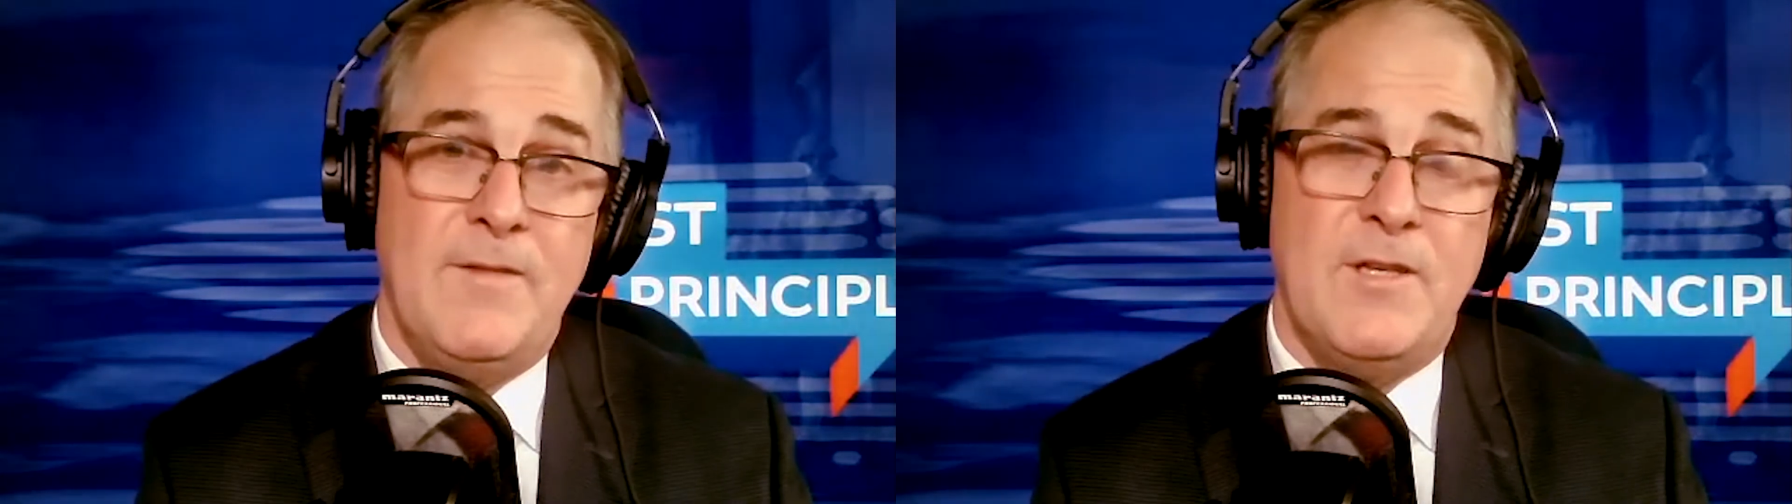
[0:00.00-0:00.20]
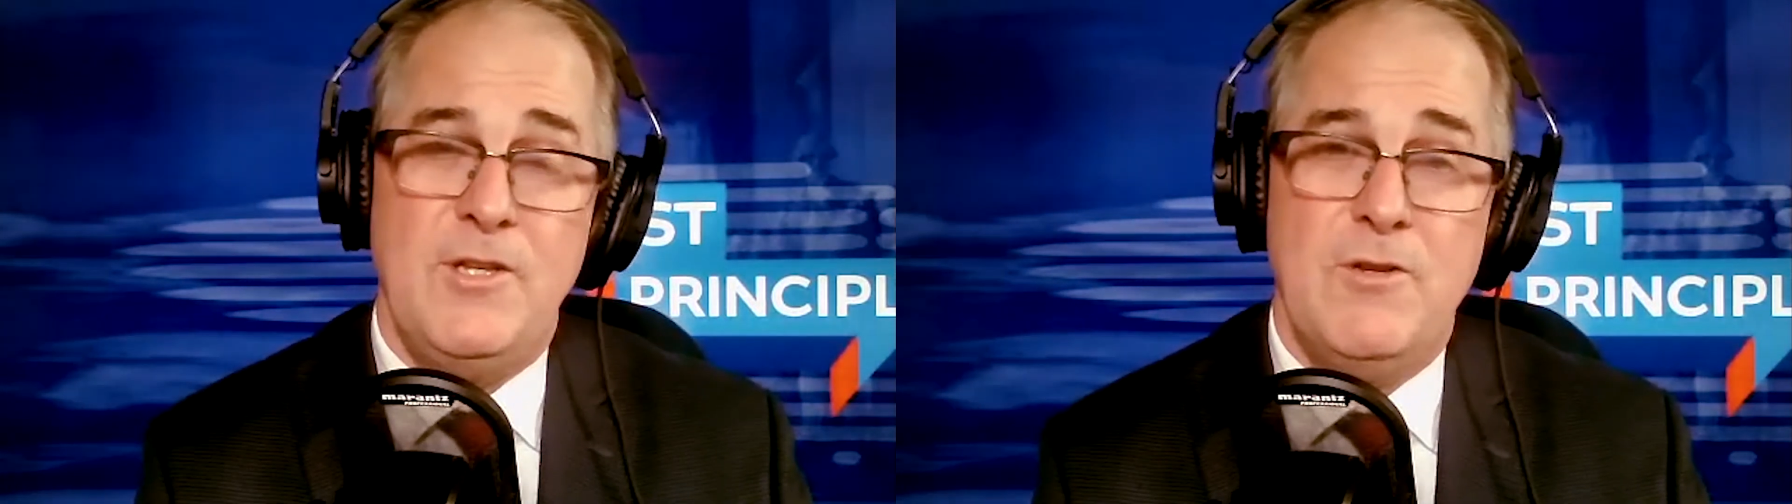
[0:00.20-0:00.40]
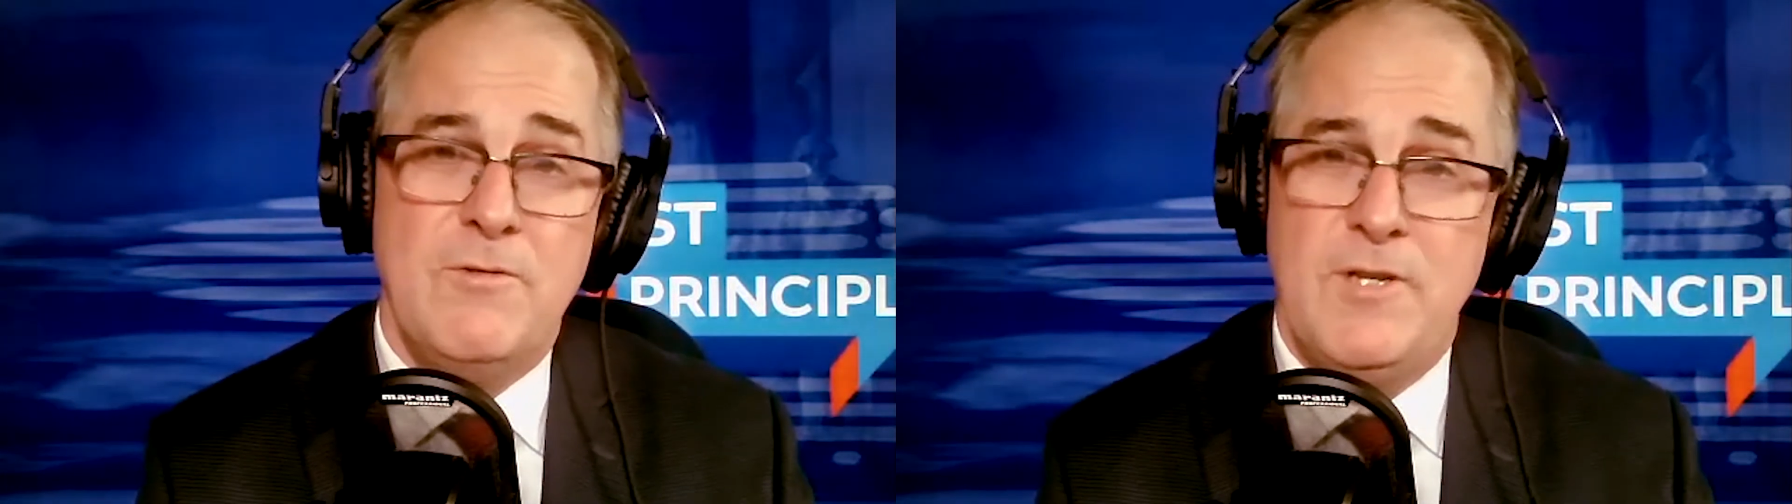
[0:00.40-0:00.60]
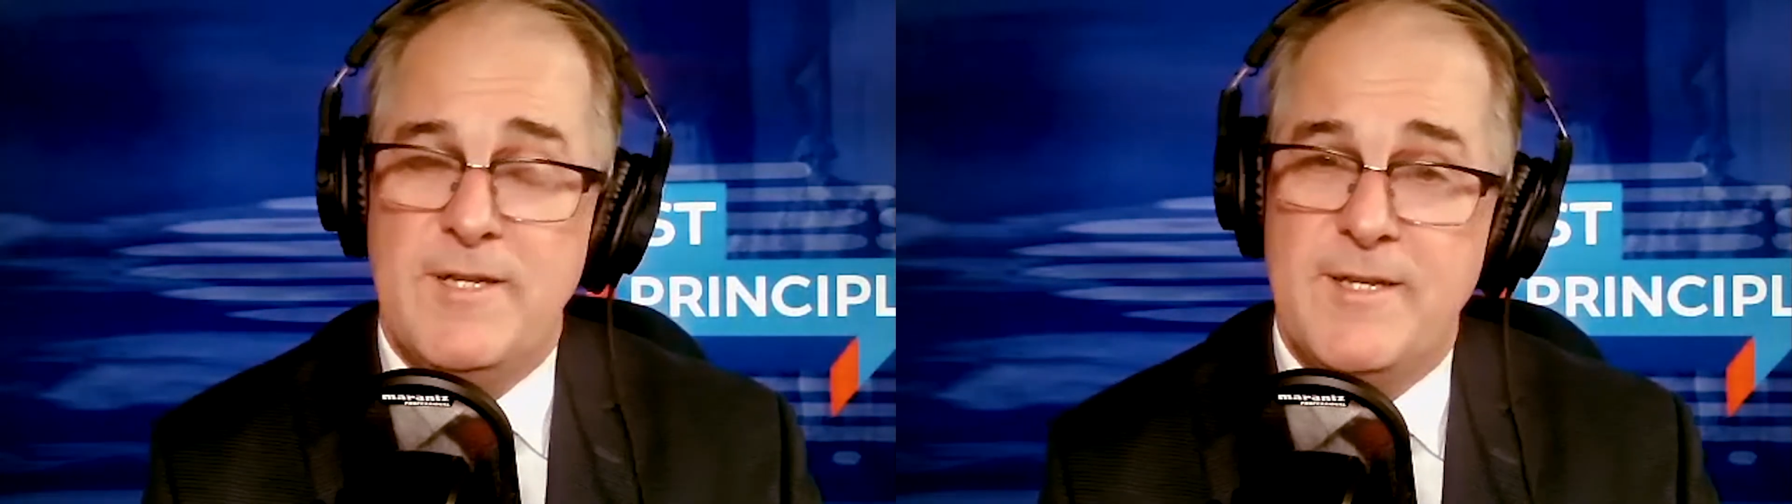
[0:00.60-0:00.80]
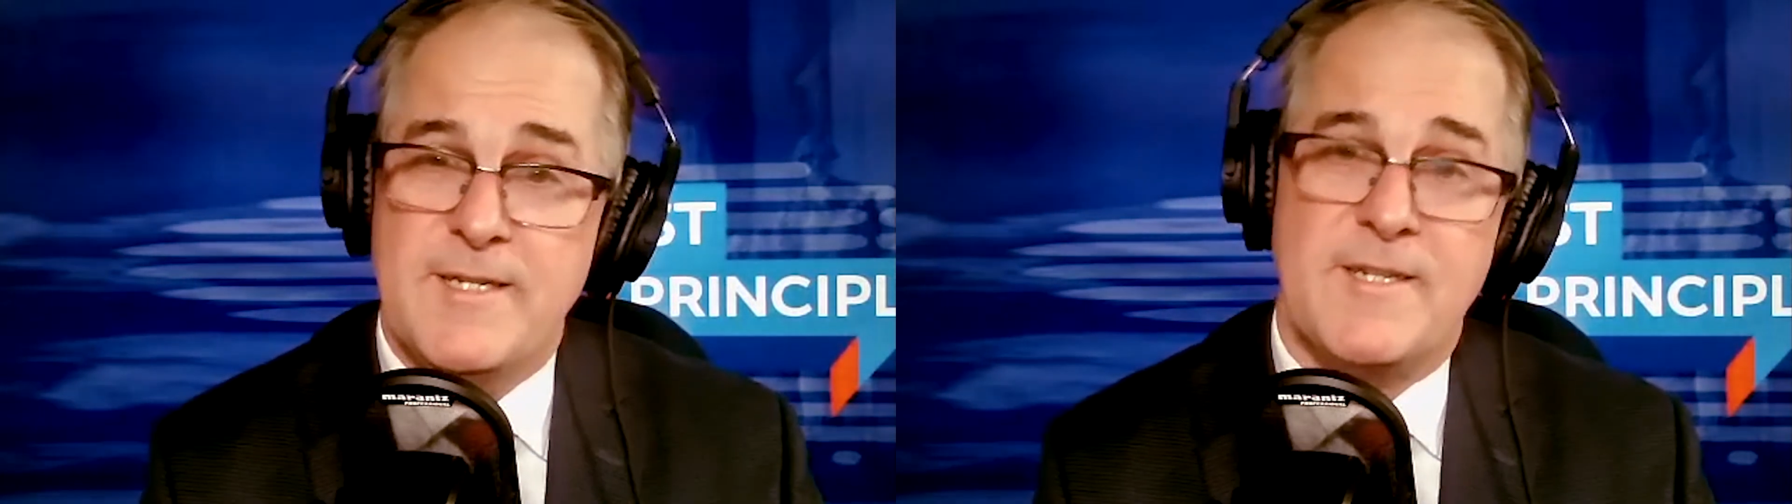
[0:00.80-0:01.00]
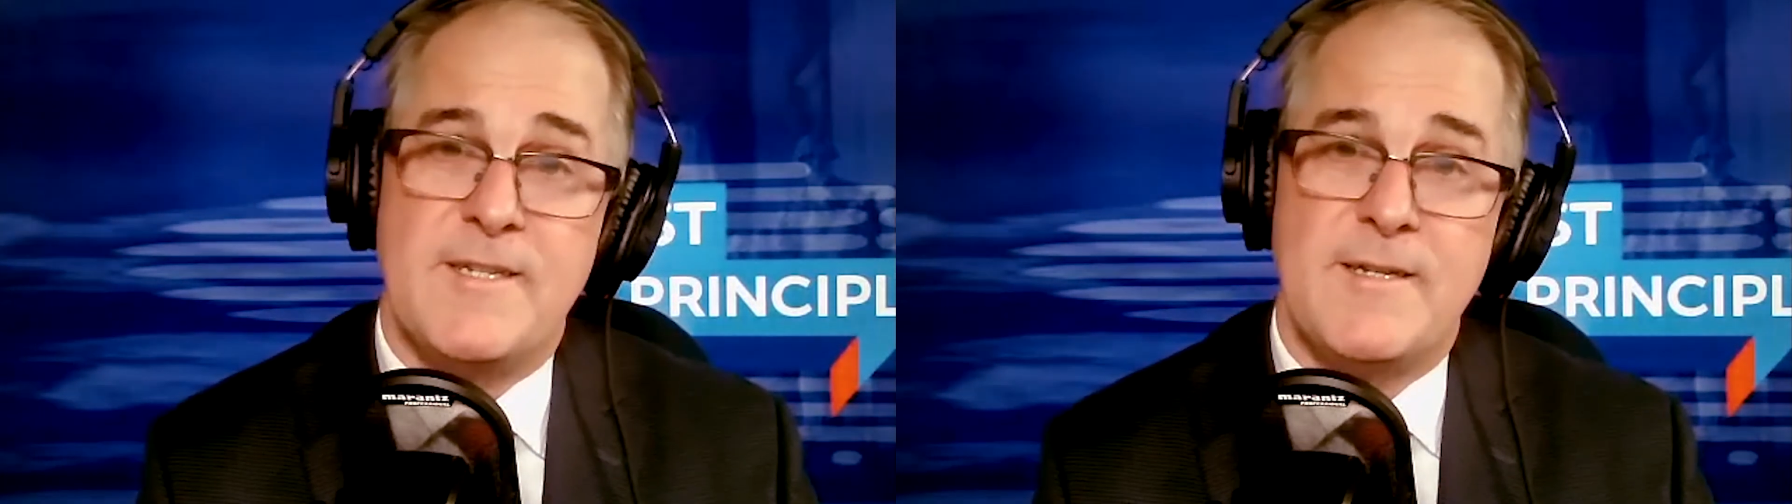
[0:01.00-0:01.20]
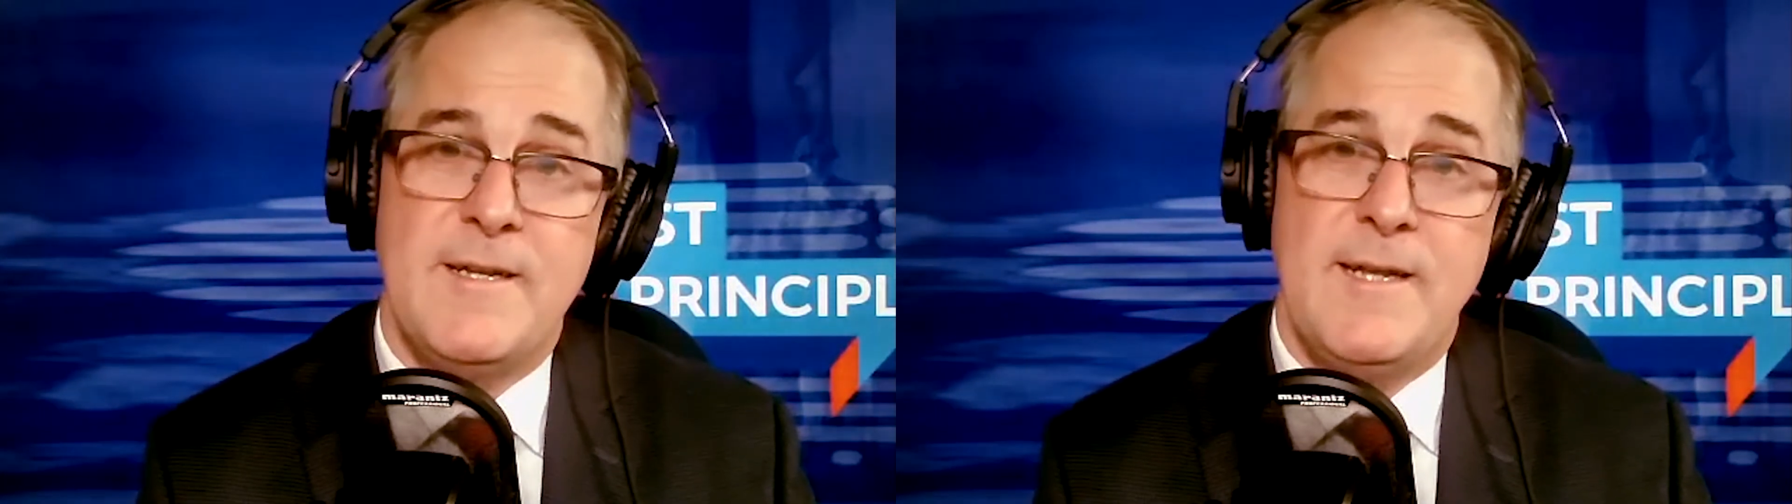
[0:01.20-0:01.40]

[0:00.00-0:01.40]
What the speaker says: the Unionists